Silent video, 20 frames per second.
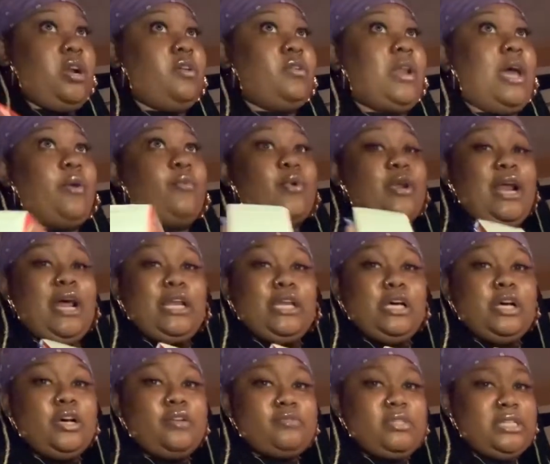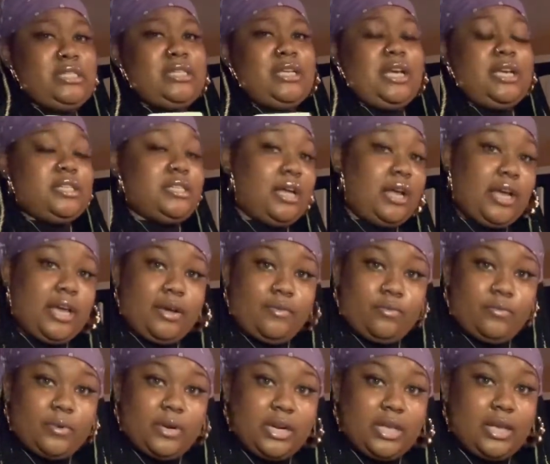like what I love, just in case y'all ever
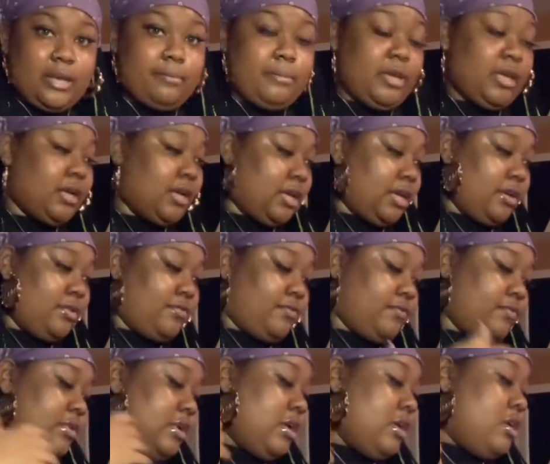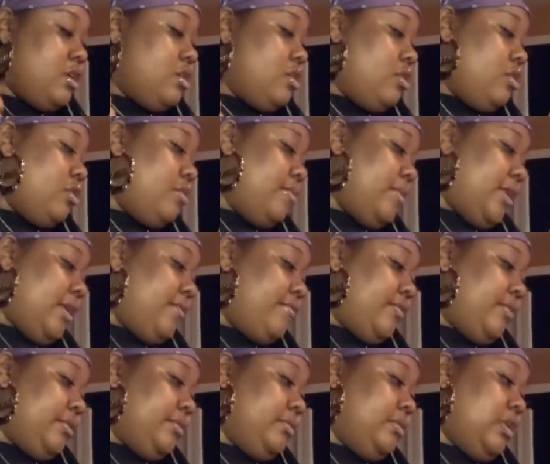want to get me a gift or
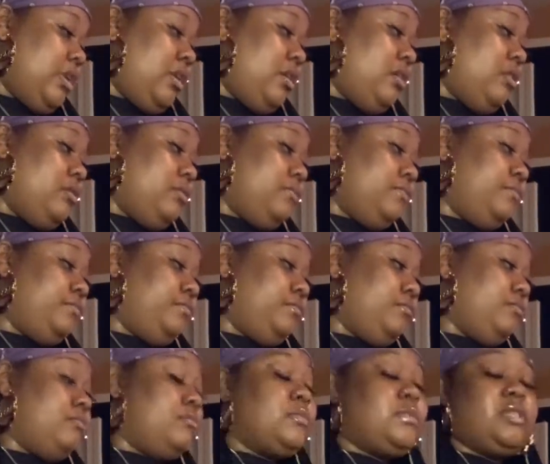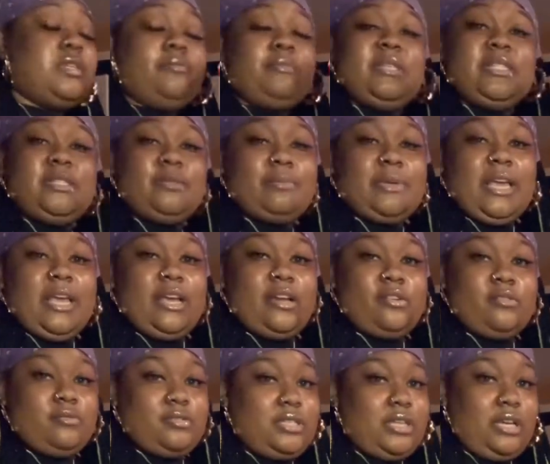whatever, send me some
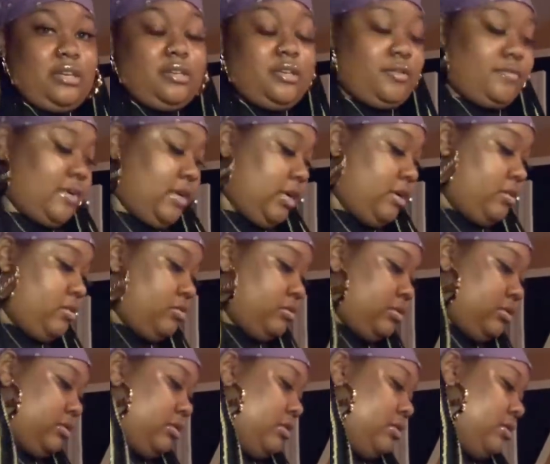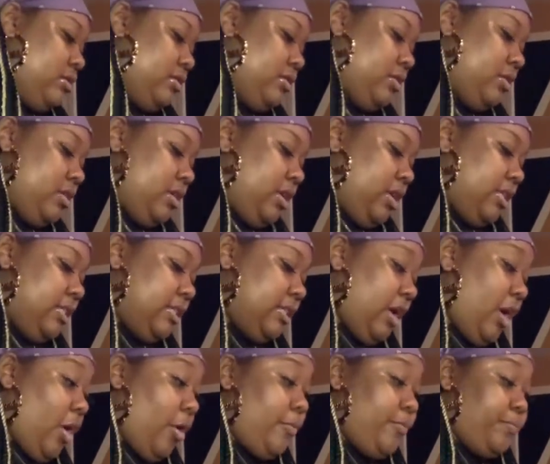candles. I love candles.
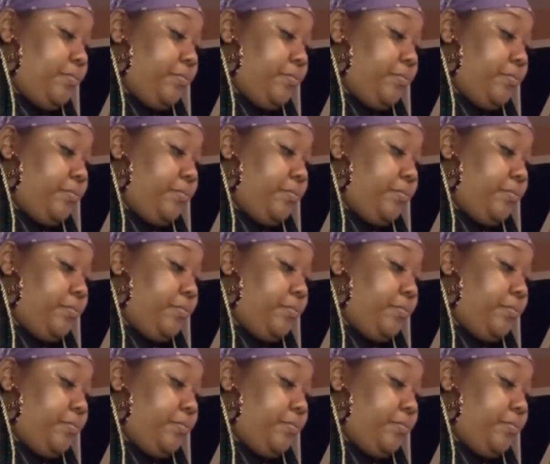So,